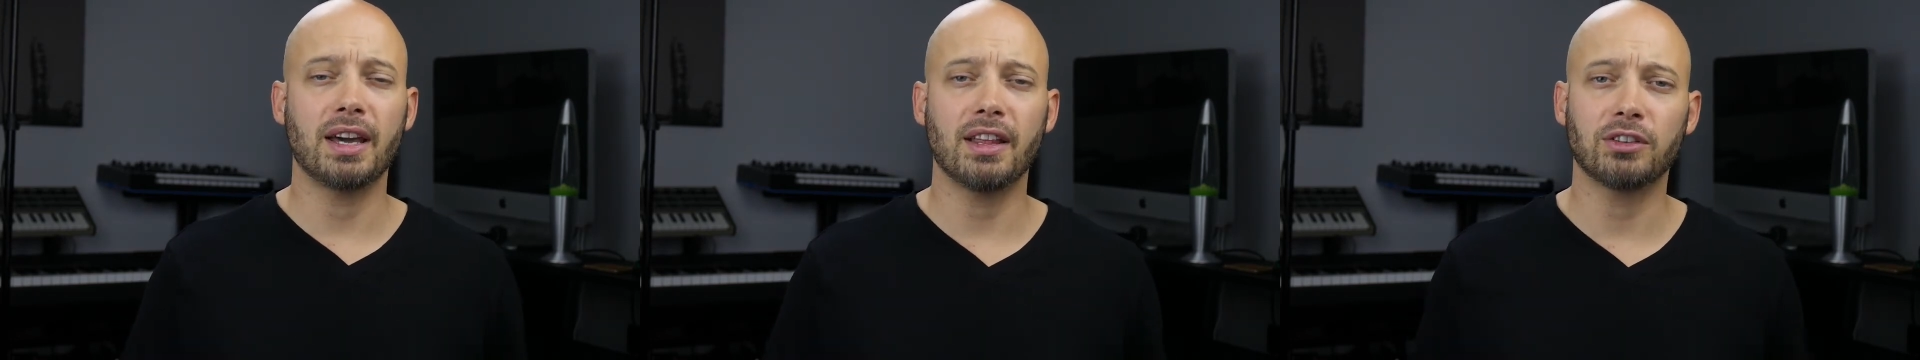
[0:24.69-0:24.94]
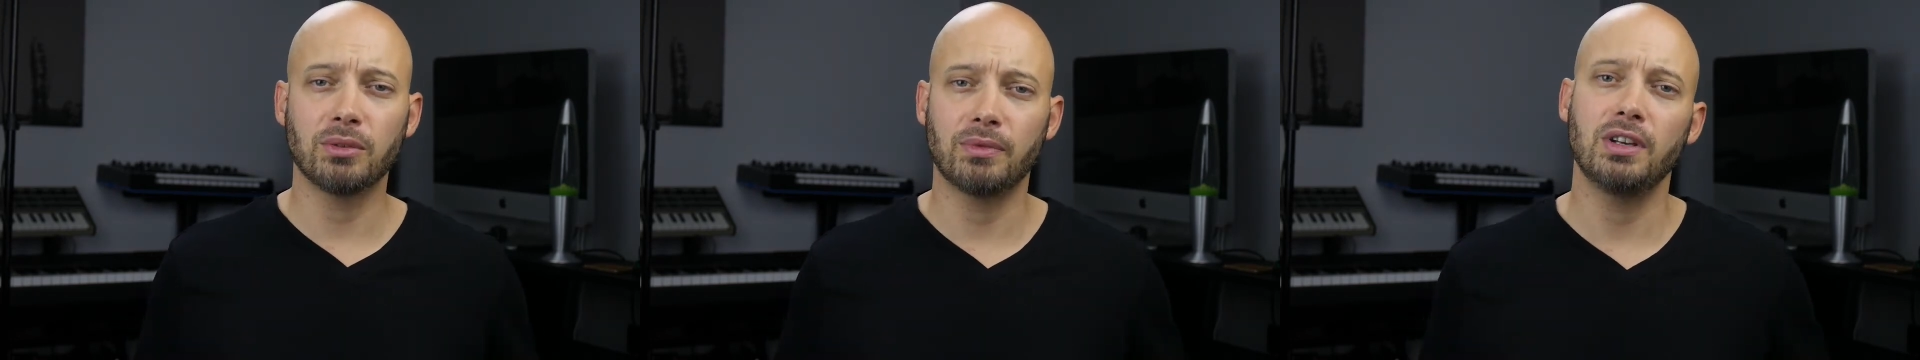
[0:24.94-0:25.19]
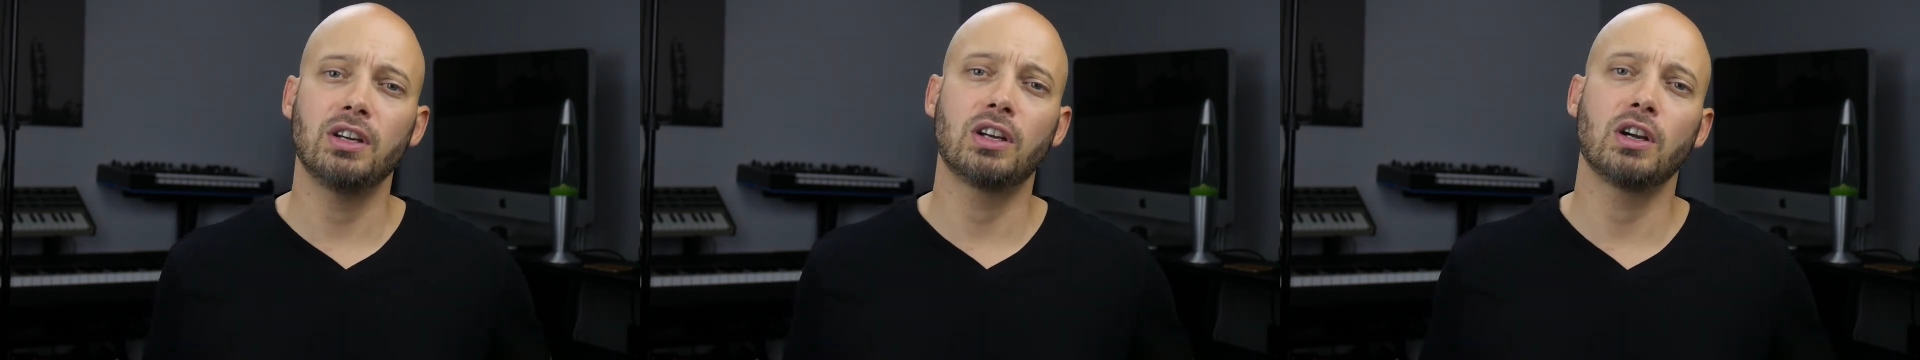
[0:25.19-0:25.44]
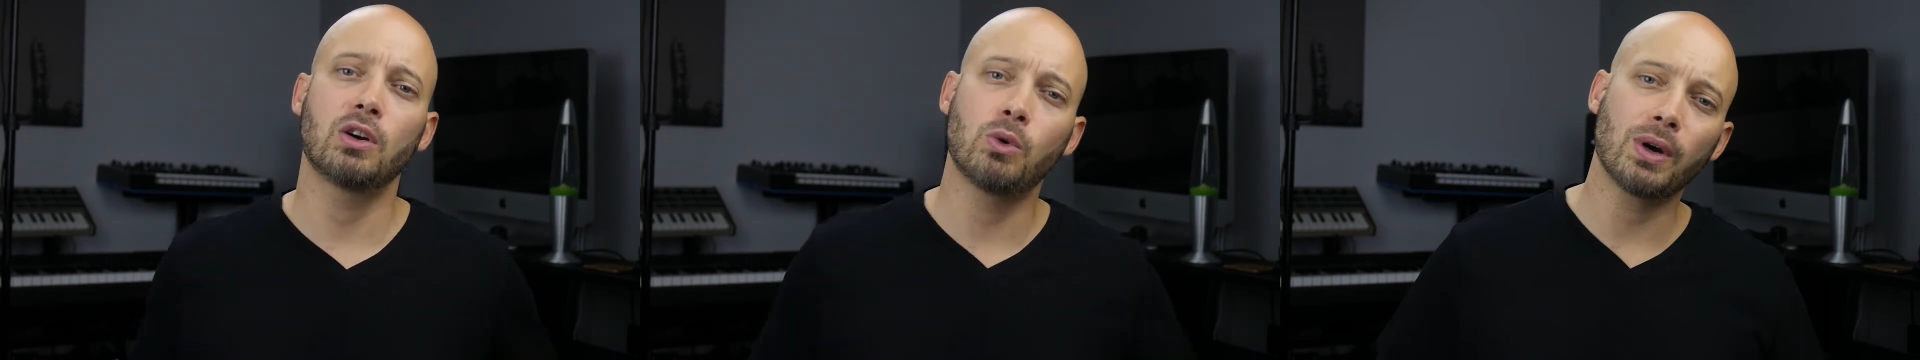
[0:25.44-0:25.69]
that's something you
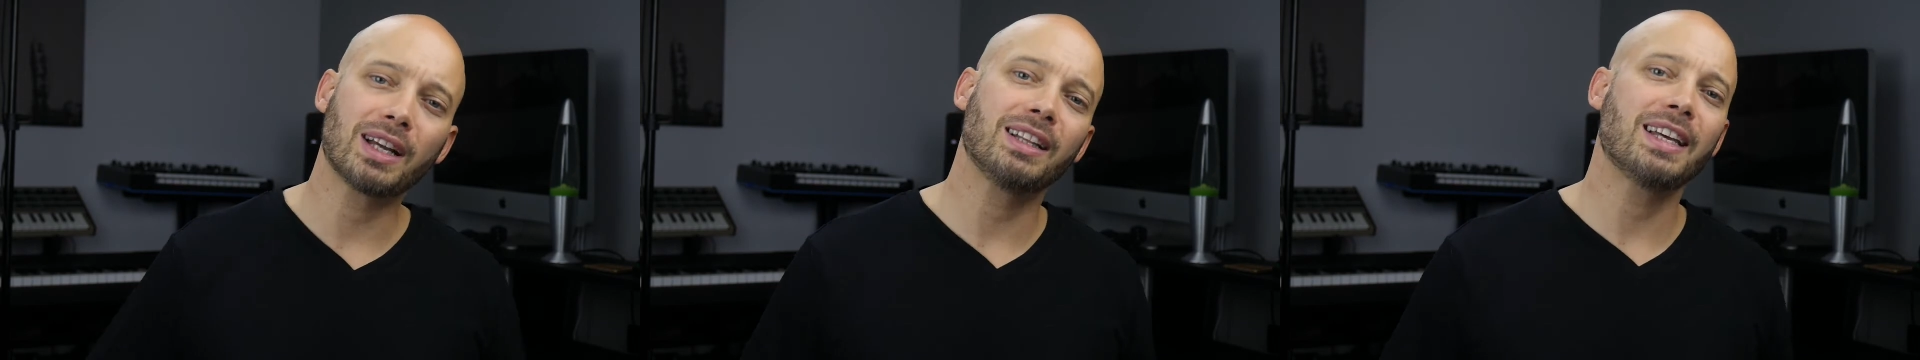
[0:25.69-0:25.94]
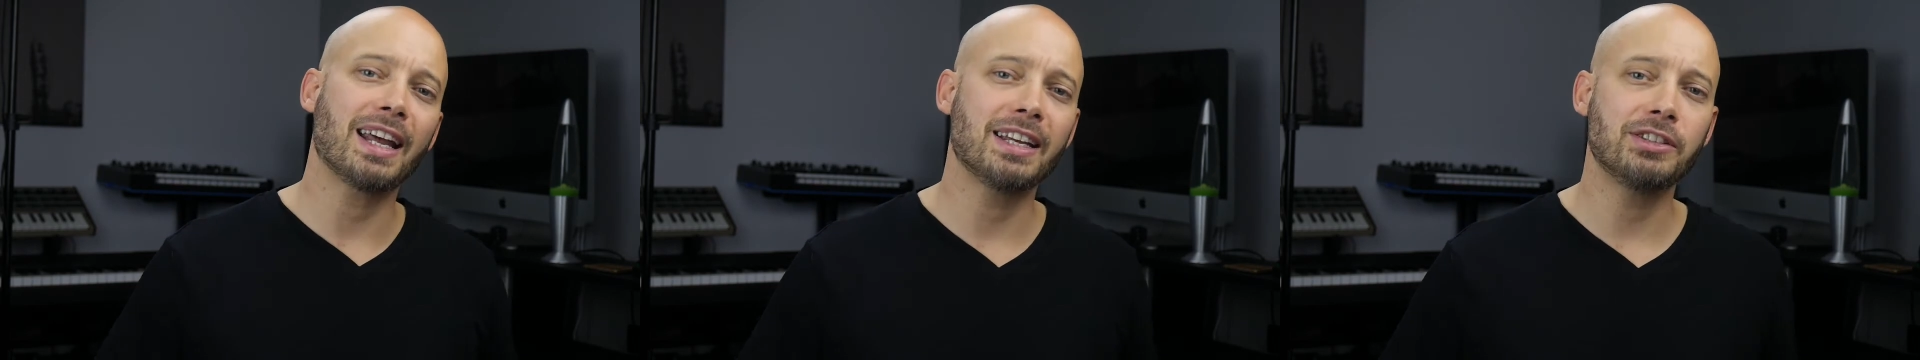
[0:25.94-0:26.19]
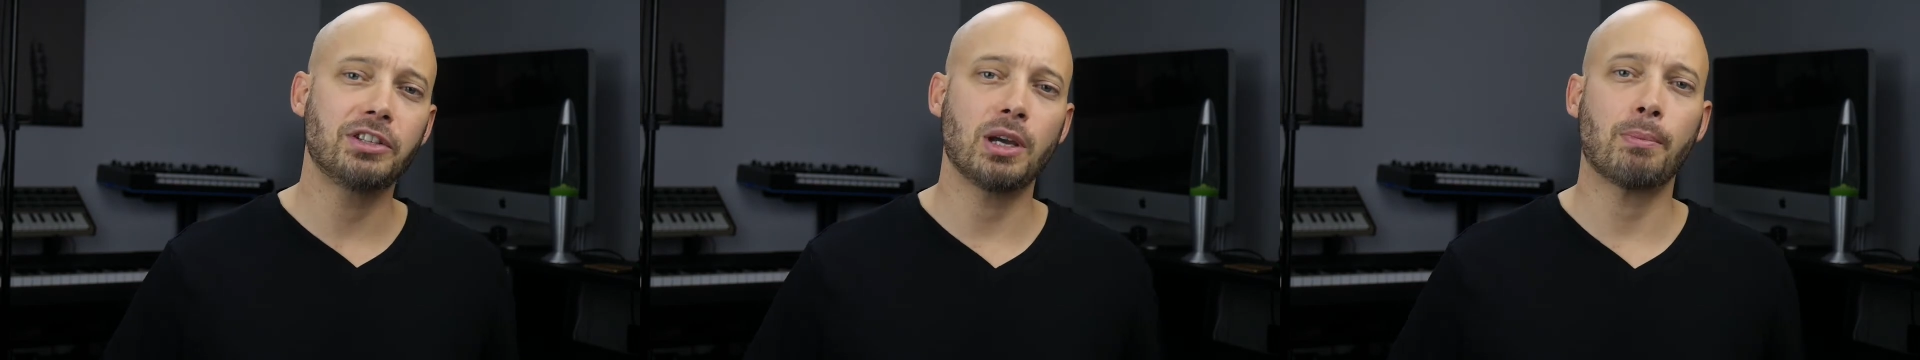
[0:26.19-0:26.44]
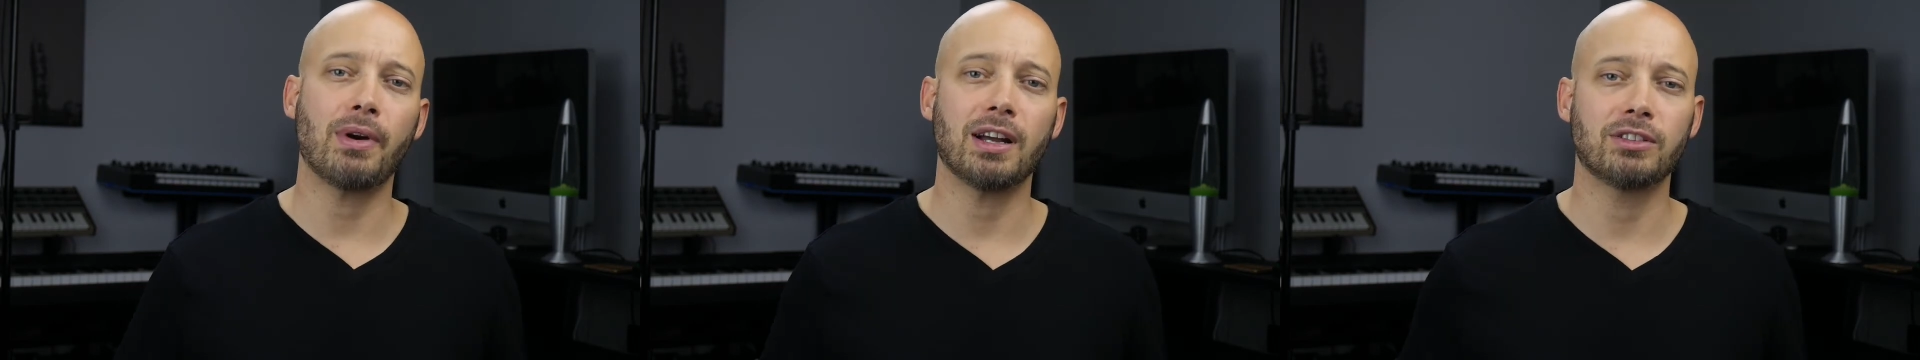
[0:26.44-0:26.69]
can quickly add into
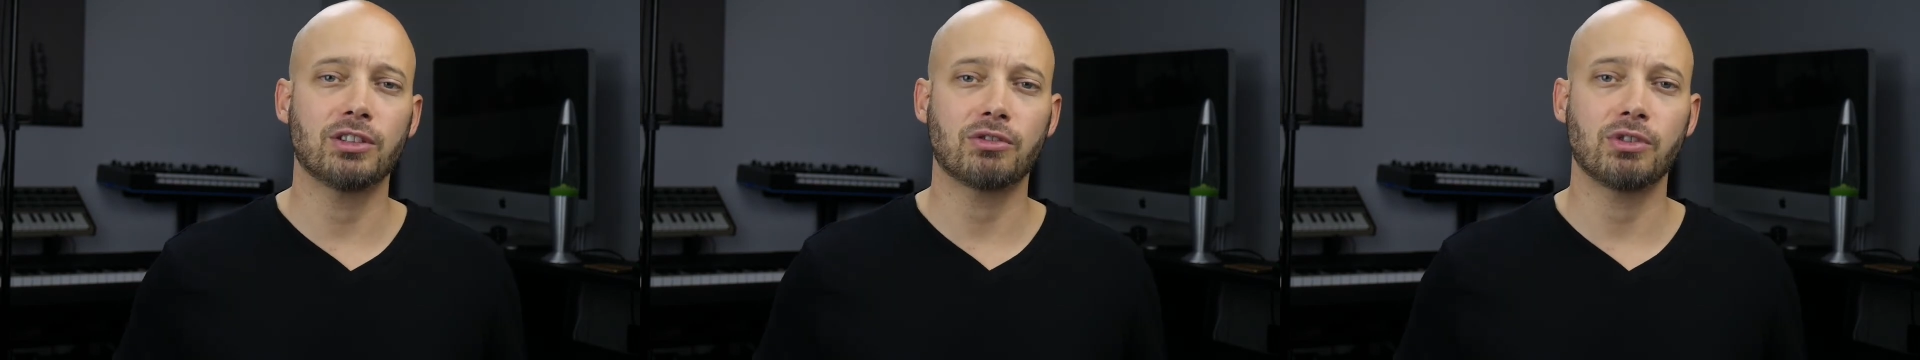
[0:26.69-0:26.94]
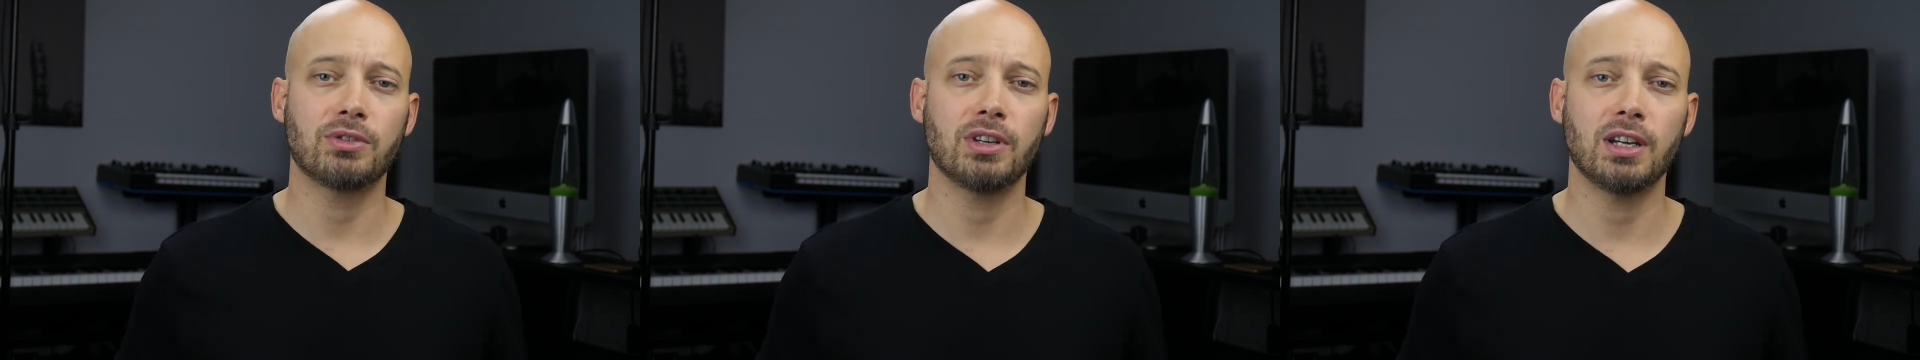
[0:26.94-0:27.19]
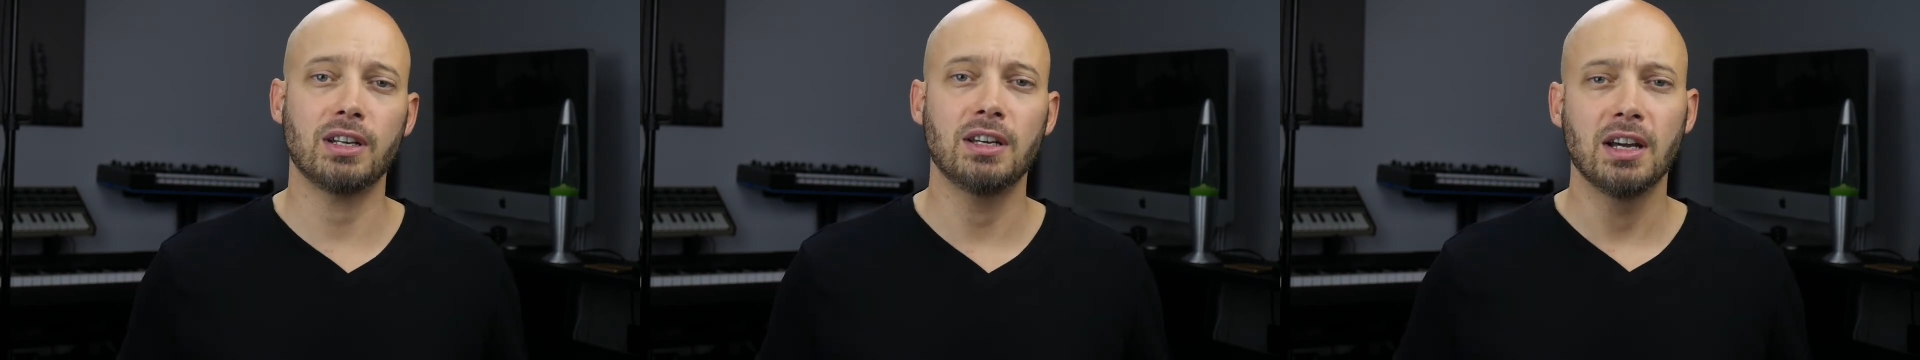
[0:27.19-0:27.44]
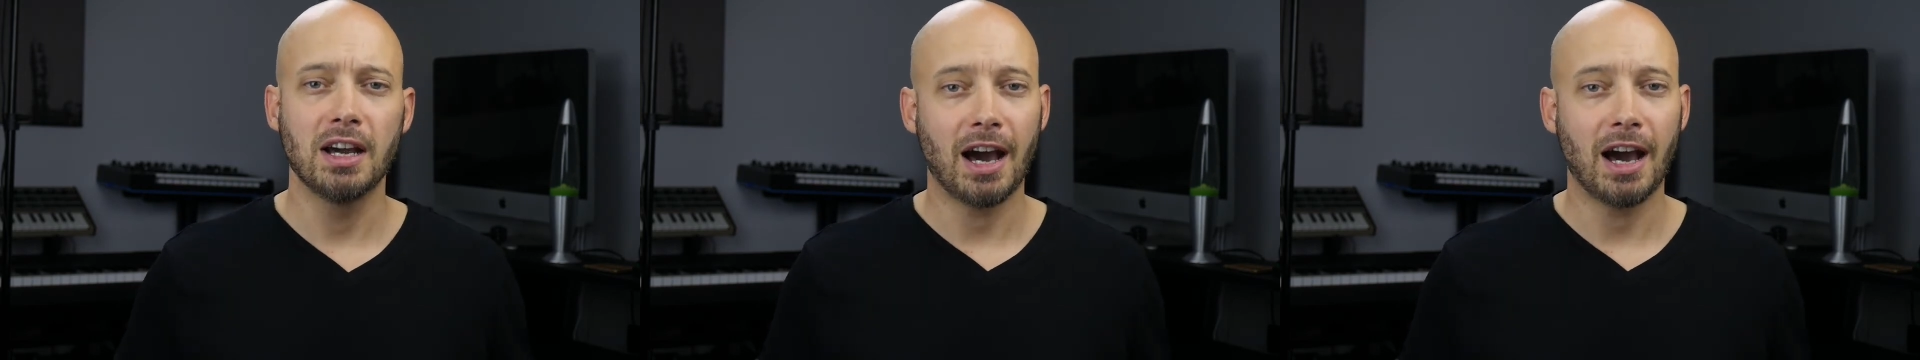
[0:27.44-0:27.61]
your practice routine.